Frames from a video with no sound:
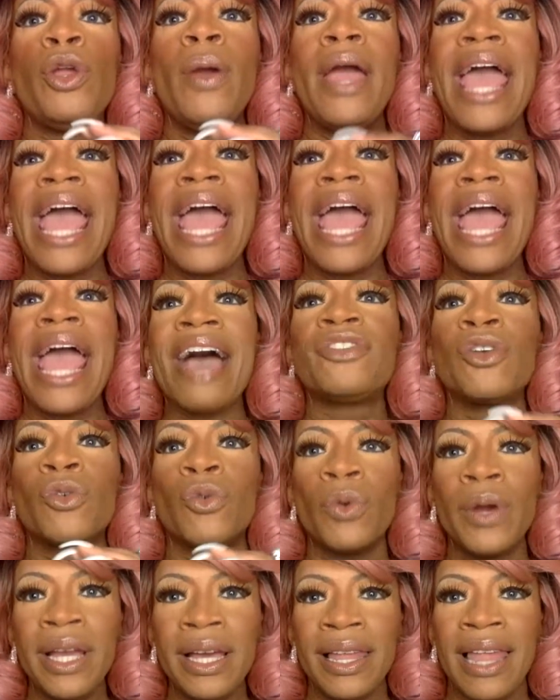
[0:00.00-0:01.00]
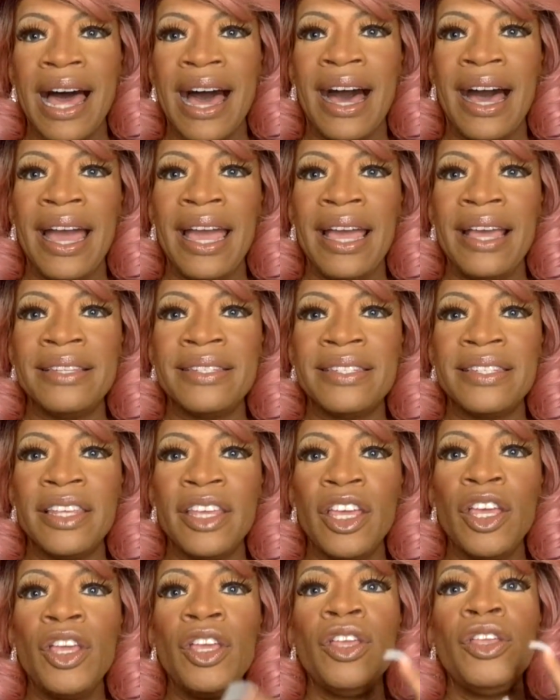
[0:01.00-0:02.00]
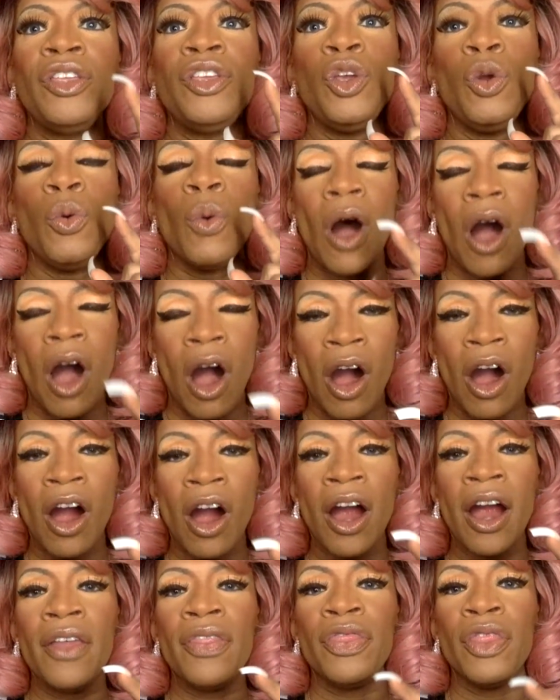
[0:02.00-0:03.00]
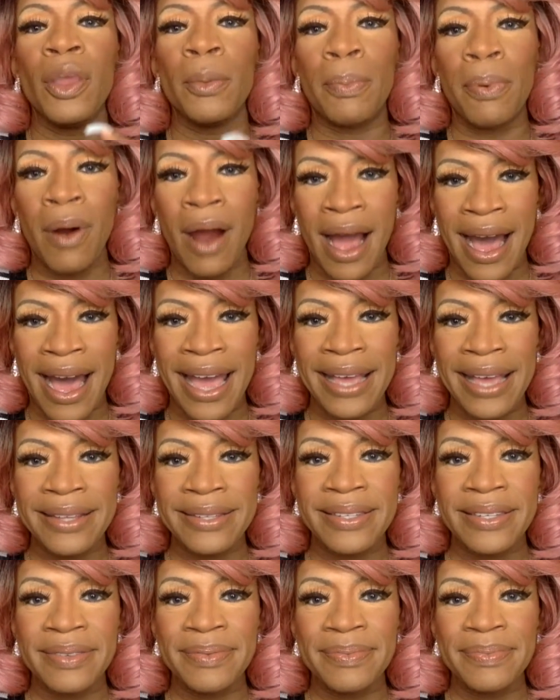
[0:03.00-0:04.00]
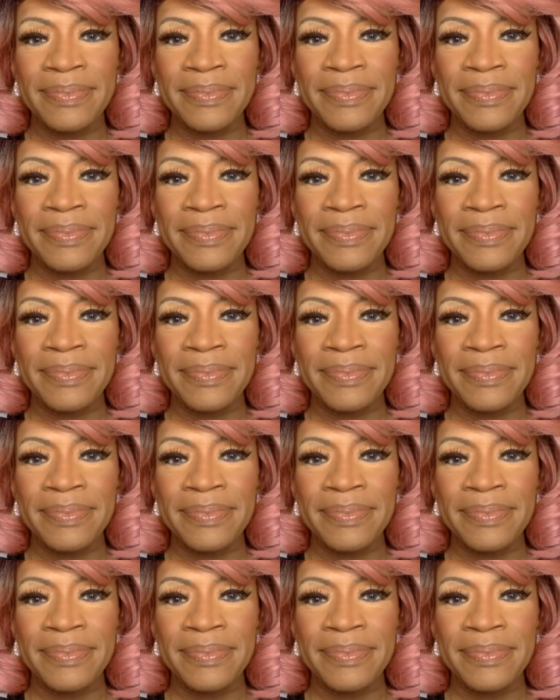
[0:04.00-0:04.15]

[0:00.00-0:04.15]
where you have to realize you are the prize